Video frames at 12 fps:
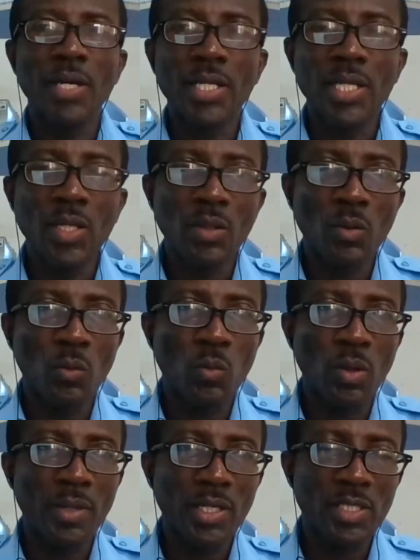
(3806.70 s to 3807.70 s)
many
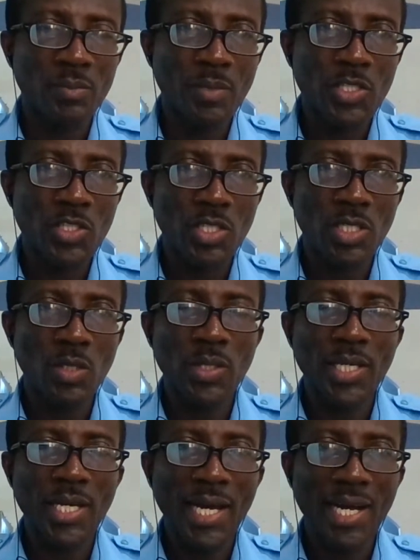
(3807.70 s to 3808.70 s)
women especially,
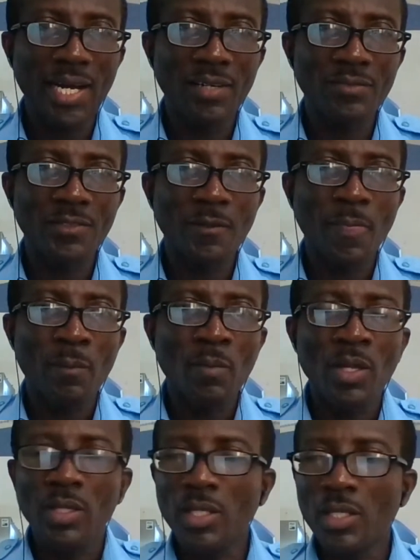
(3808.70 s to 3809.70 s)
we have
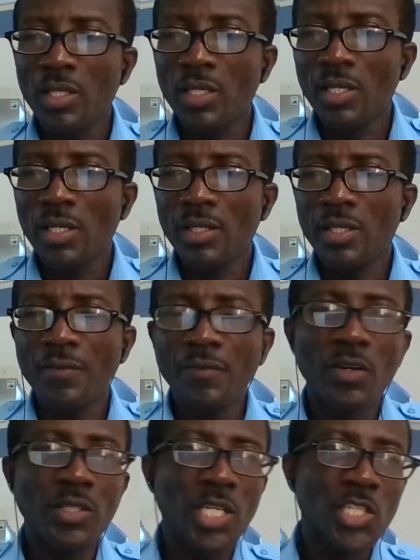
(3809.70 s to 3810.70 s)
the
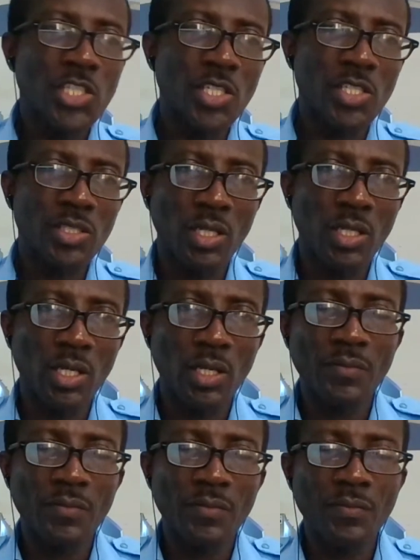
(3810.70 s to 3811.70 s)
foundation is
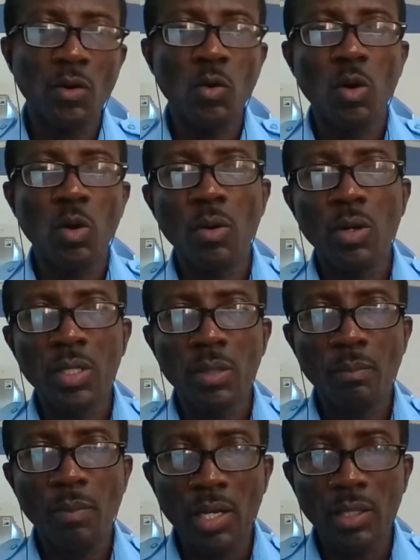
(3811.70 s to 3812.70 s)
laid for hormone
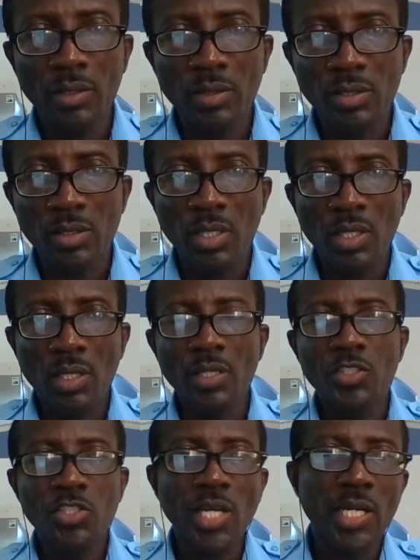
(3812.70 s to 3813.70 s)
imbalance
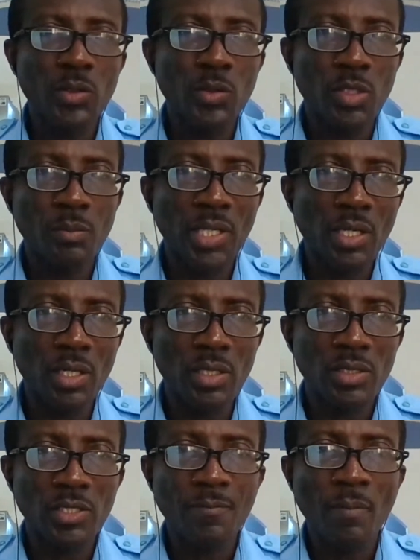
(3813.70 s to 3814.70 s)
in childhood
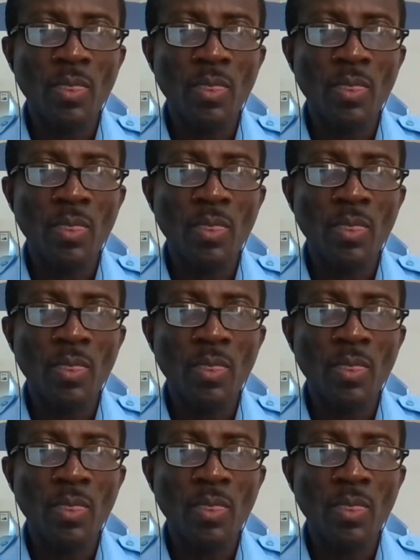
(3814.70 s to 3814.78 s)
because